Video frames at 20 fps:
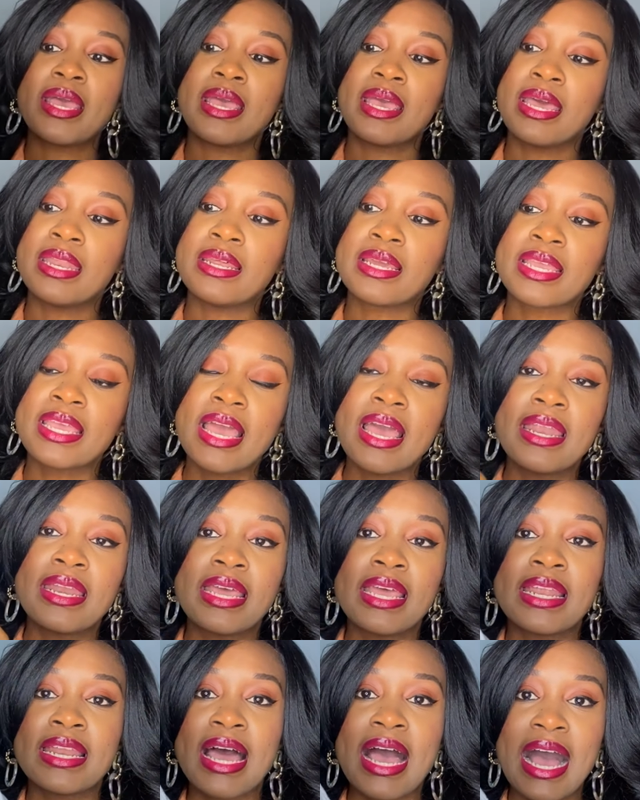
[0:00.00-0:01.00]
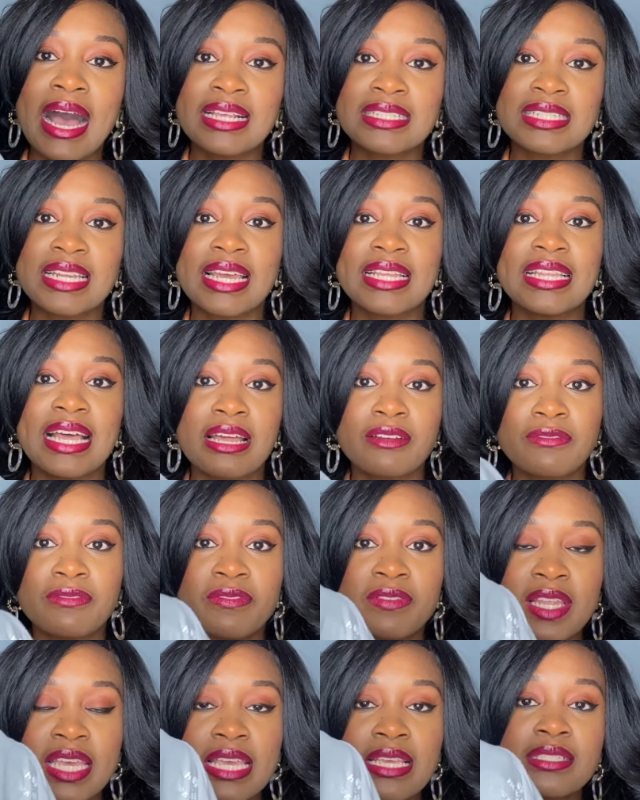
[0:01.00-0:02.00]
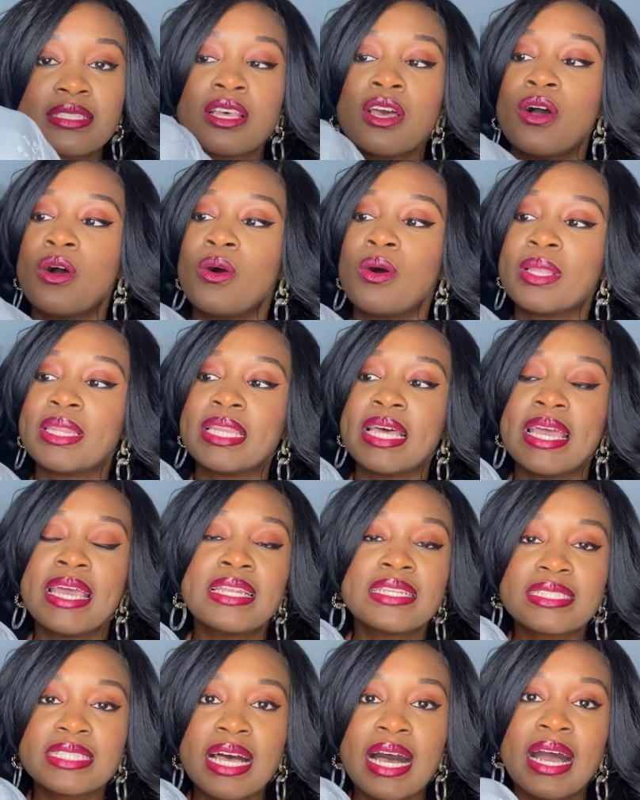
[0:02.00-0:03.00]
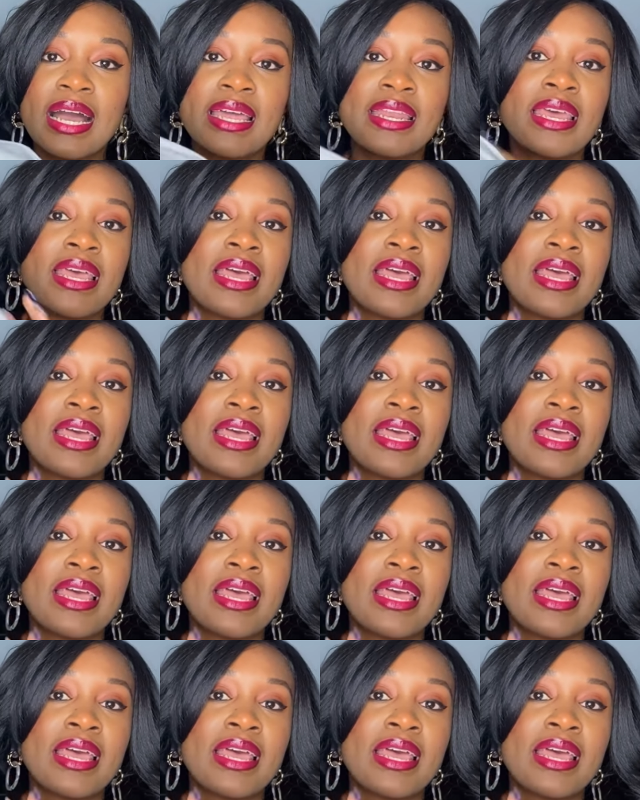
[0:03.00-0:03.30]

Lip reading: and again it has like that fleece on the inside,